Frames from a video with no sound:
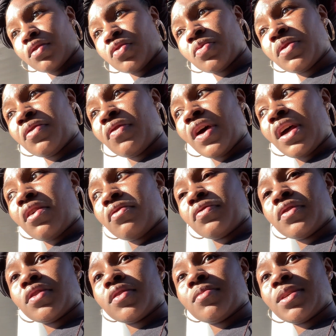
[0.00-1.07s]
25 don't
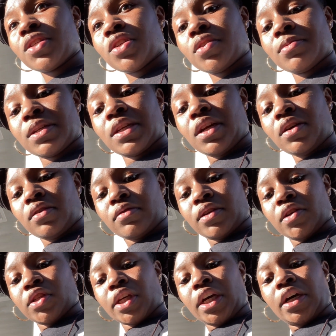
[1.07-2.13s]
fill this bitch up, then I don't
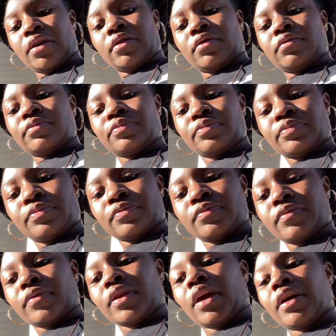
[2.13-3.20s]
know, y'all.
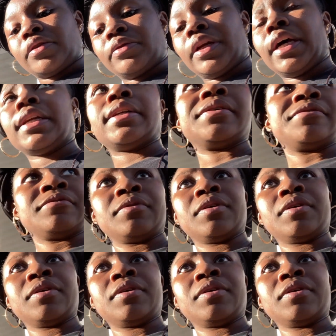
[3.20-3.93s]
I do not know.